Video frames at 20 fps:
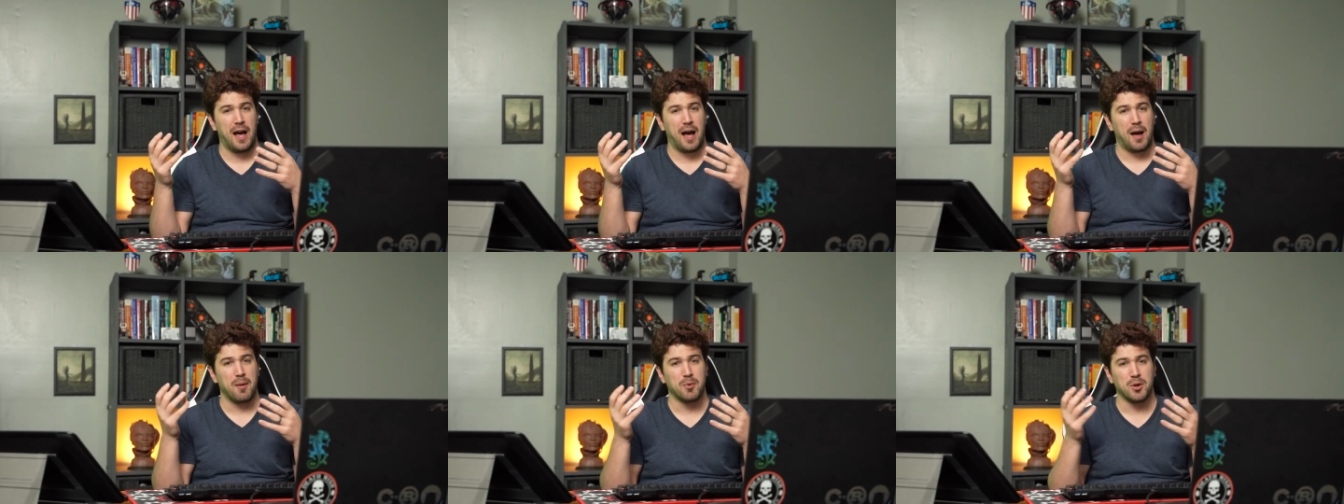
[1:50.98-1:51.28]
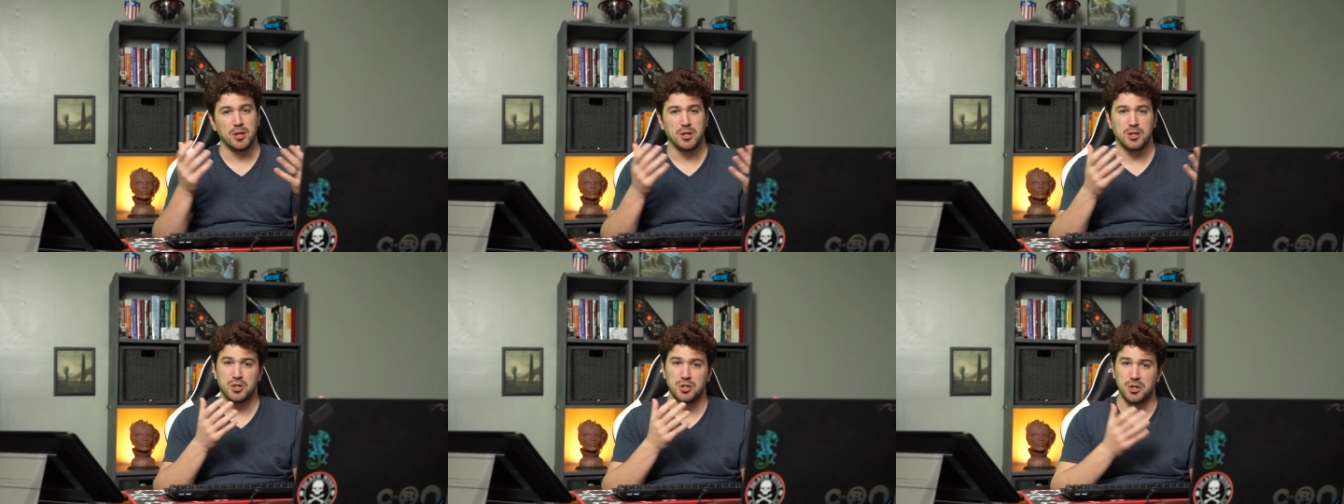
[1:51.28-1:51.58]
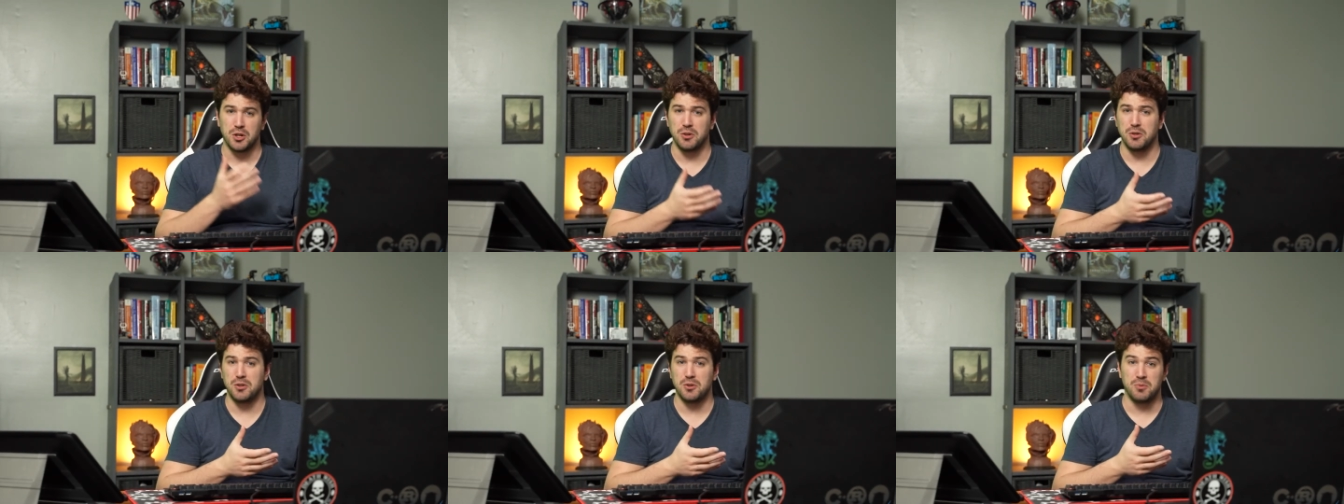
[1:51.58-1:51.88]
I'm going to
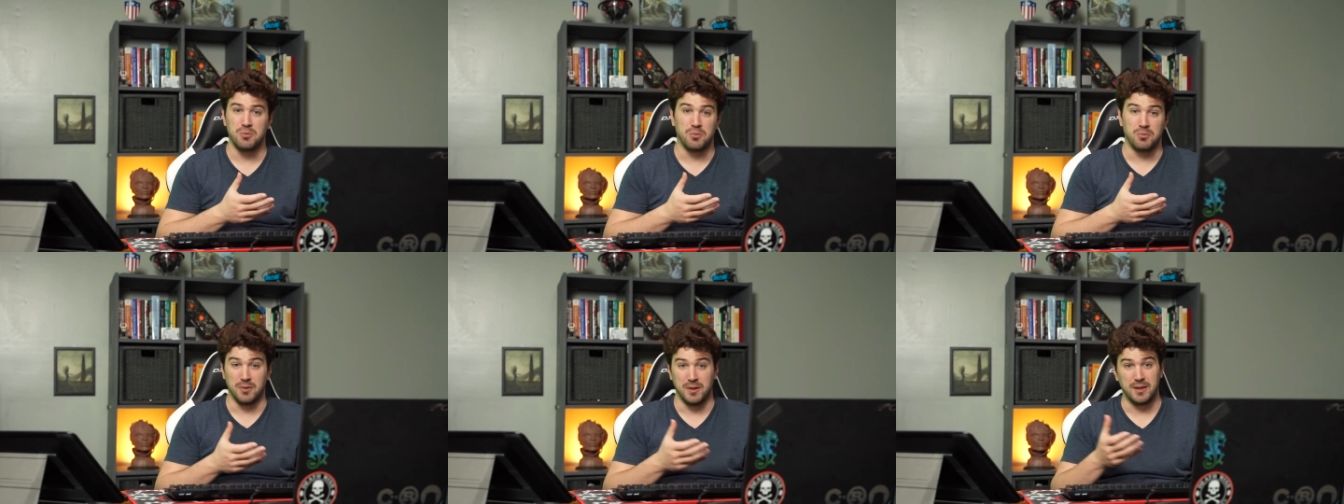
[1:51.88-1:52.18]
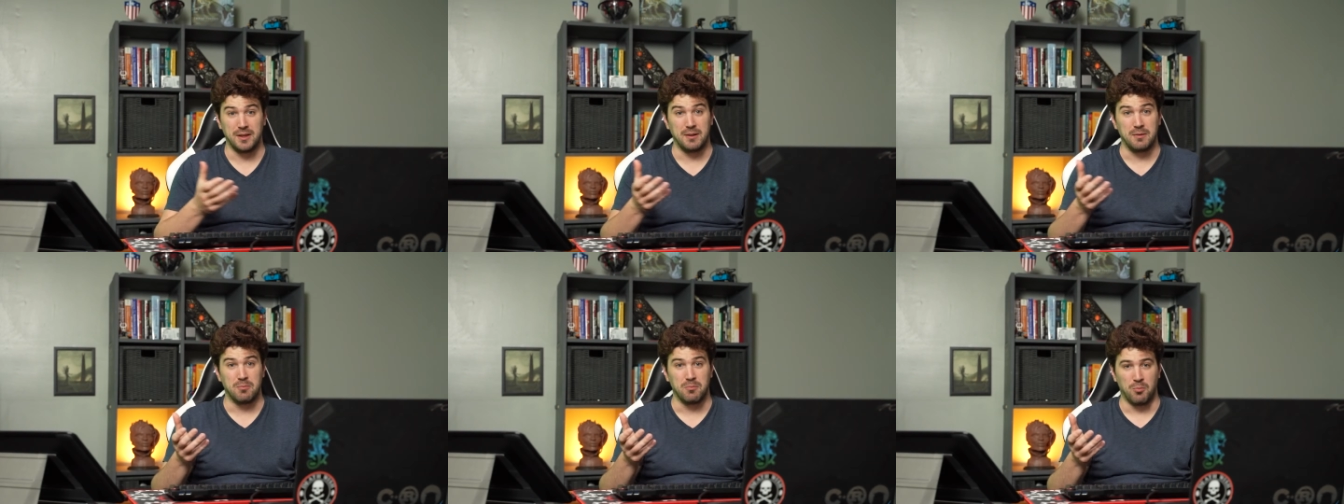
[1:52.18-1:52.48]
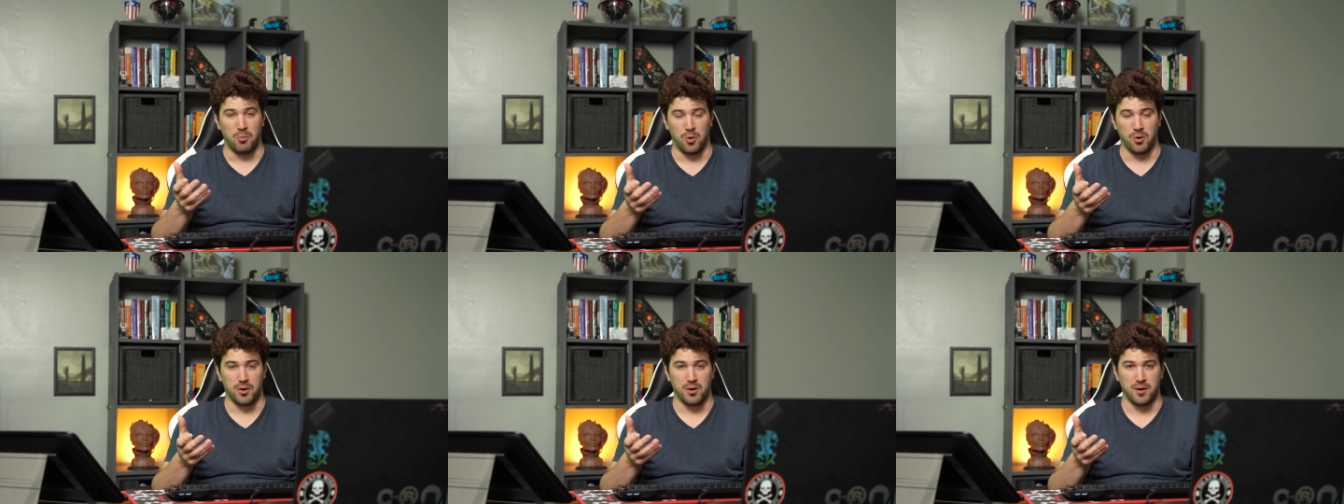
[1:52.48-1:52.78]
show you really
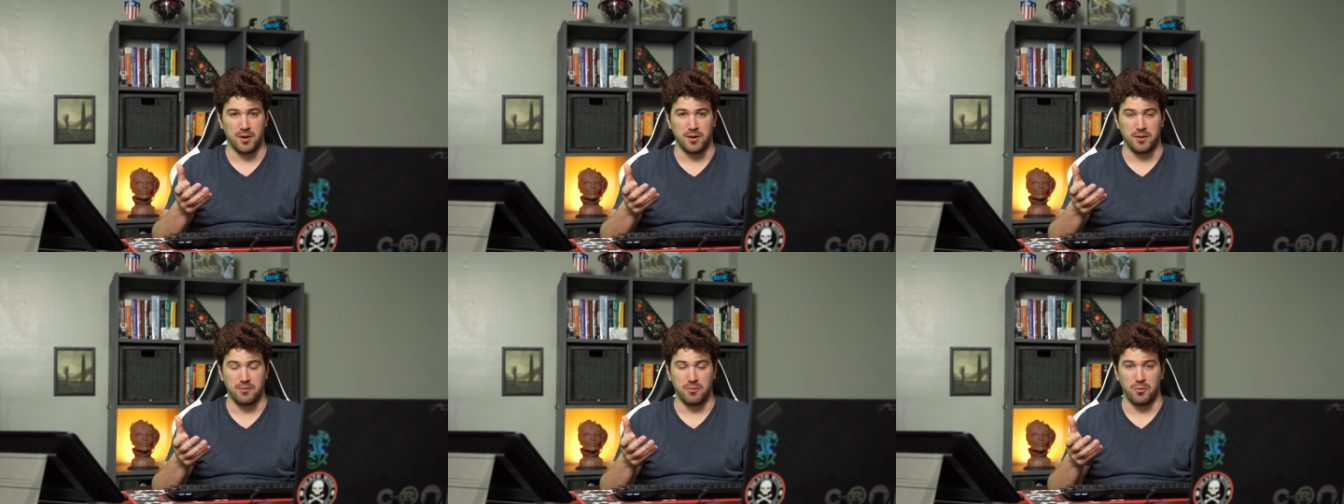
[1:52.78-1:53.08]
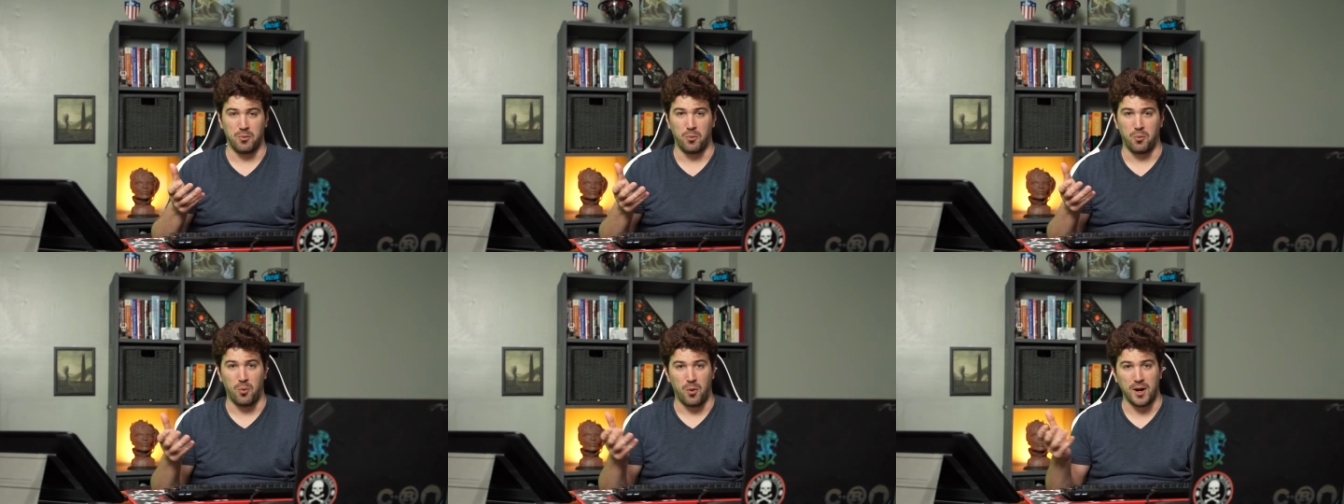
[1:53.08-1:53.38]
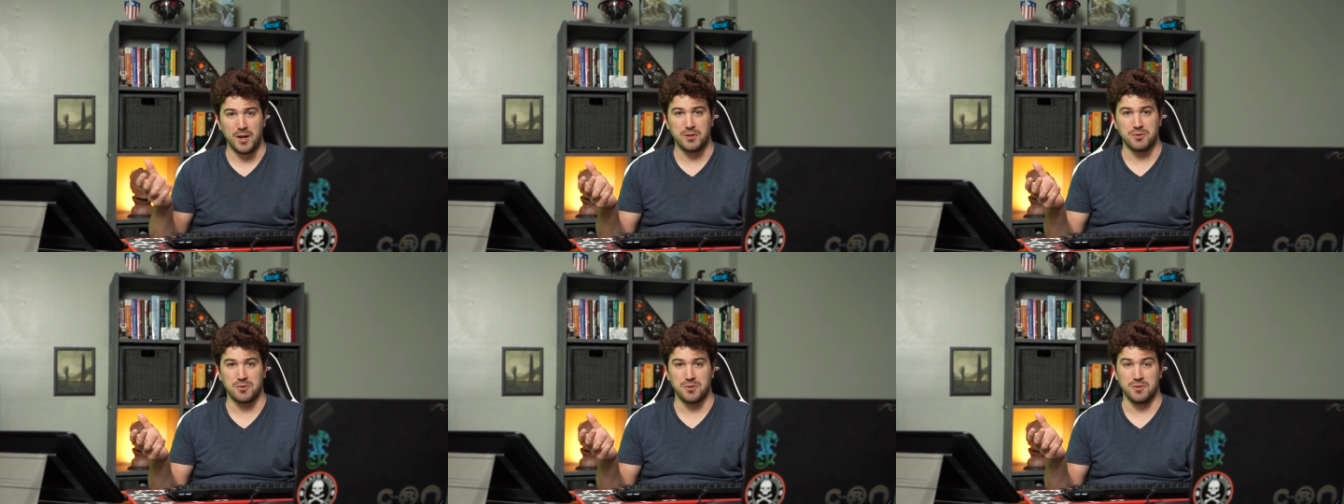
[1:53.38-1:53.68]
more of
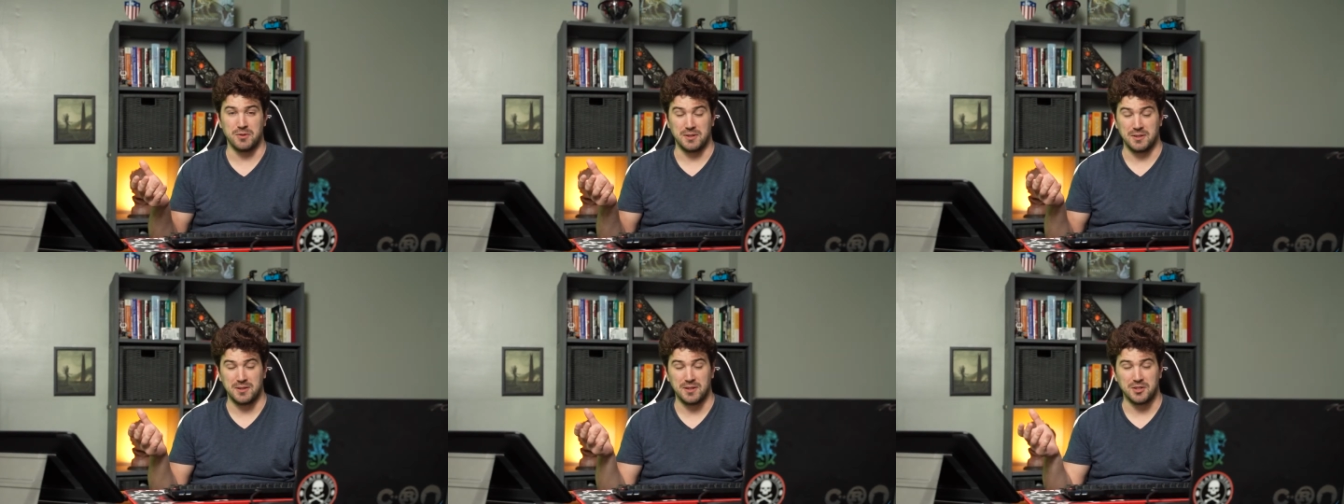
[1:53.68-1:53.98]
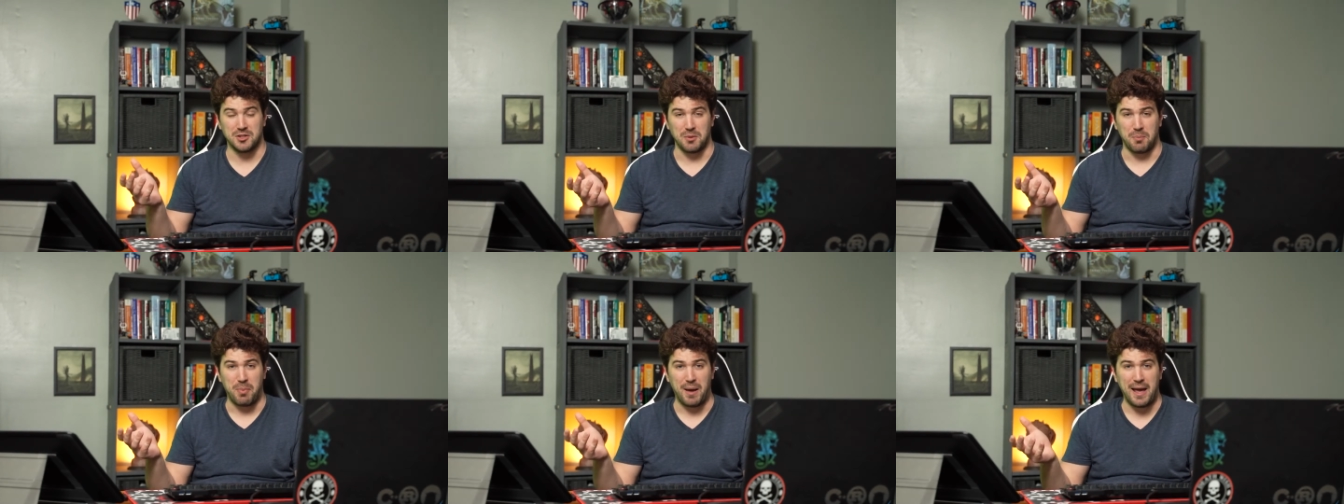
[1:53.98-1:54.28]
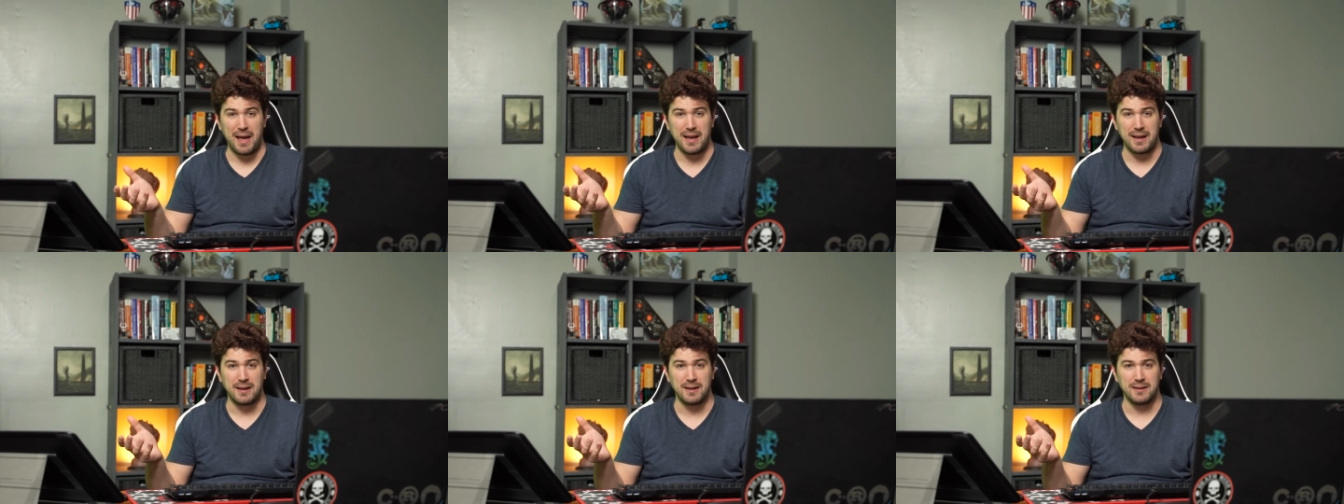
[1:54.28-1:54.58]
why chroot is such a
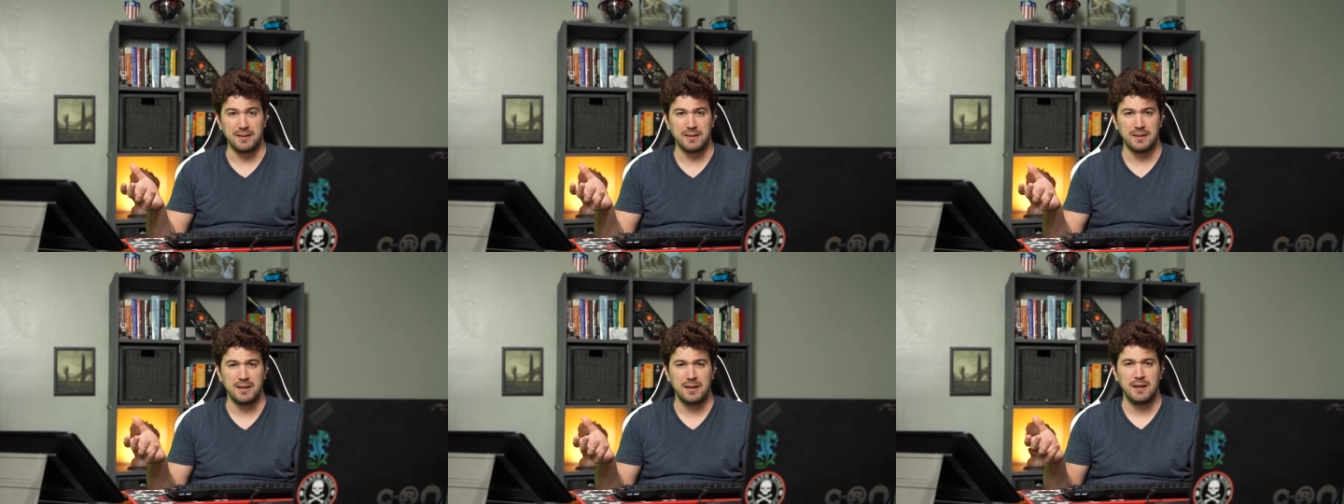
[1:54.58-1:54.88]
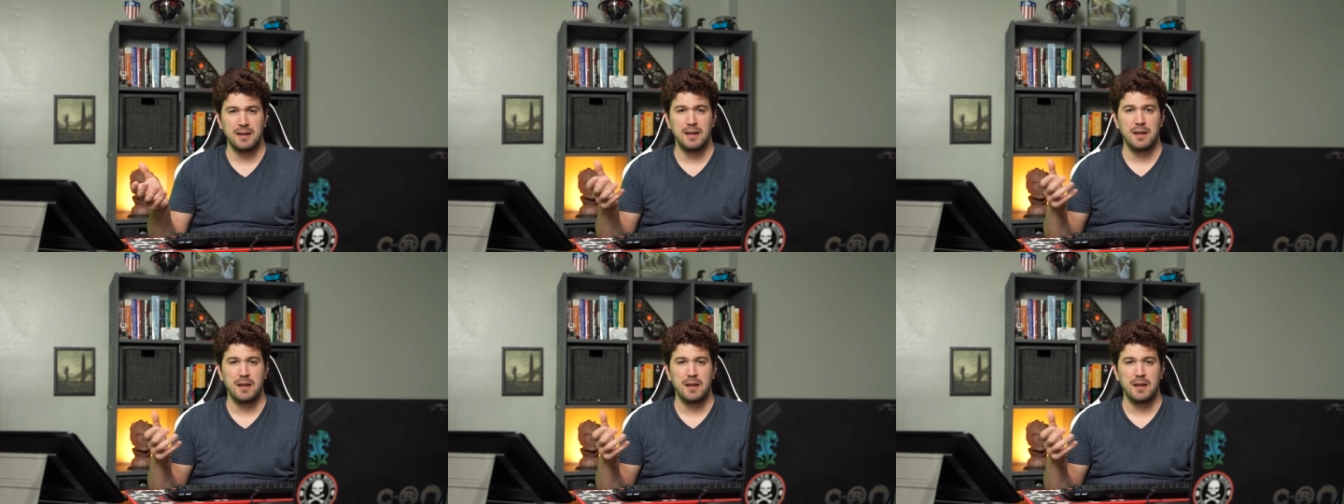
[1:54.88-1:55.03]
pain